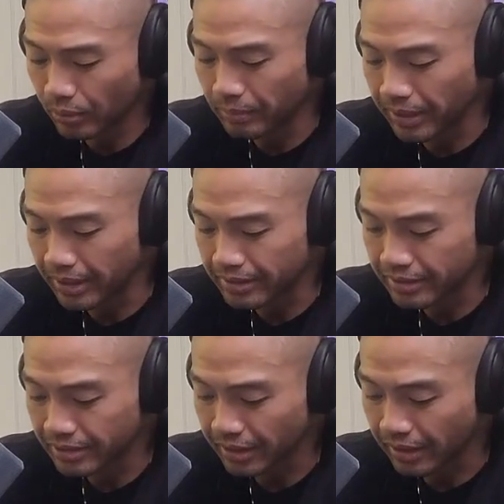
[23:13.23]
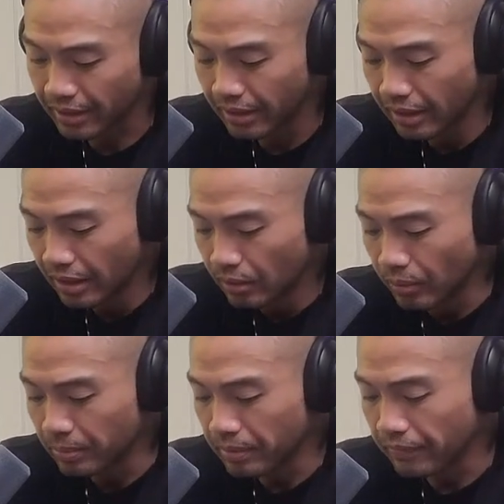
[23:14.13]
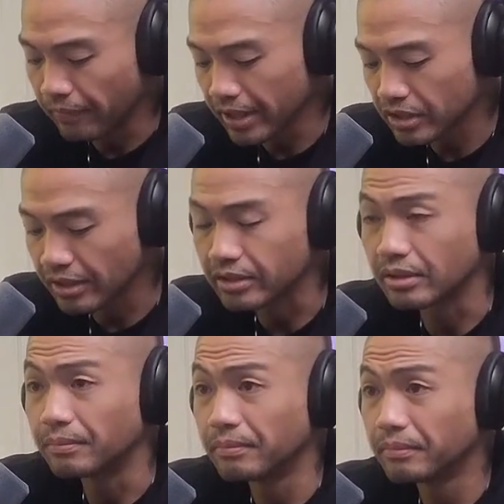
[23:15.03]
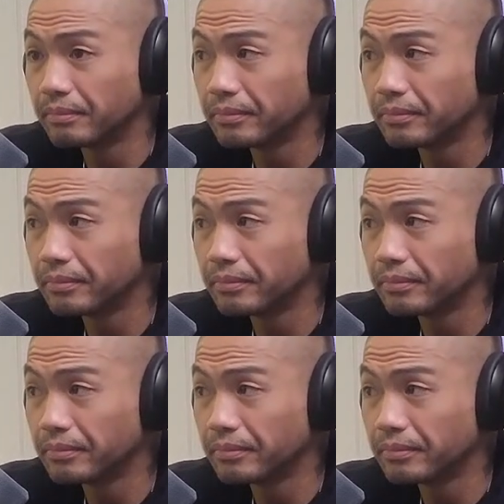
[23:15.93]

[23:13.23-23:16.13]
would be is just like with perfectionism,